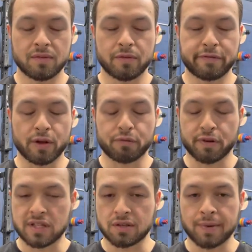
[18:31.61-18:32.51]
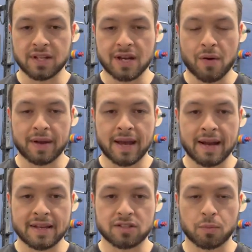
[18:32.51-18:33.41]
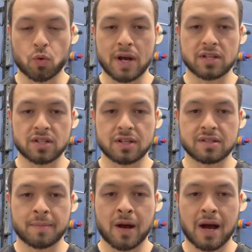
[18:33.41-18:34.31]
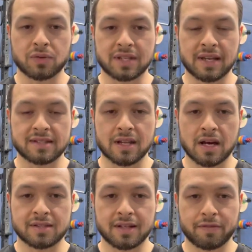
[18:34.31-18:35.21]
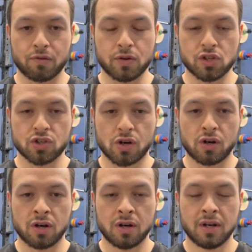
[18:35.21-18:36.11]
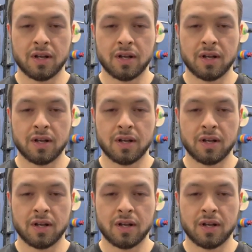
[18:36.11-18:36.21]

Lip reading: Feel free to reach out again, ask some questions about how to get started if you're unsure,